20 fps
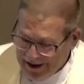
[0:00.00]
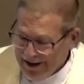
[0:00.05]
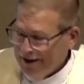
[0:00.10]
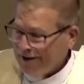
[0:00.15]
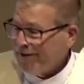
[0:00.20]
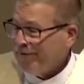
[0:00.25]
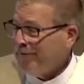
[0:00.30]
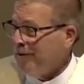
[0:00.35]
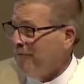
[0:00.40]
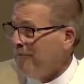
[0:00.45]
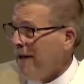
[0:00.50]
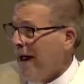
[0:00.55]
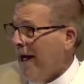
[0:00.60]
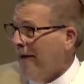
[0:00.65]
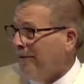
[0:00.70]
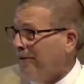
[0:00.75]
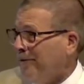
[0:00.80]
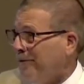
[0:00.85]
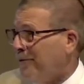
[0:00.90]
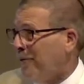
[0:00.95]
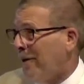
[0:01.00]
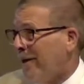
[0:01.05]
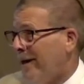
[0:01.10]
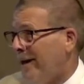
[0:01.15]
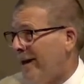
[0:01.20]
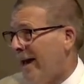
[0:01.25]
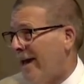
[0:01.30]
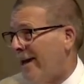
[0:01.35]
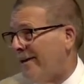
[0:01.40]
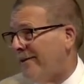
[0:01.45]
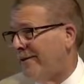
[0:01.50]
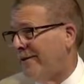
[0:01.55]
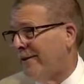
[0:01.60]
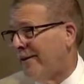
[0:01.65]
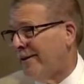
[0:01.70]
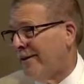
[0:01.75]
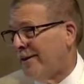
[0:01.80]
is from Matthew twenty-eight,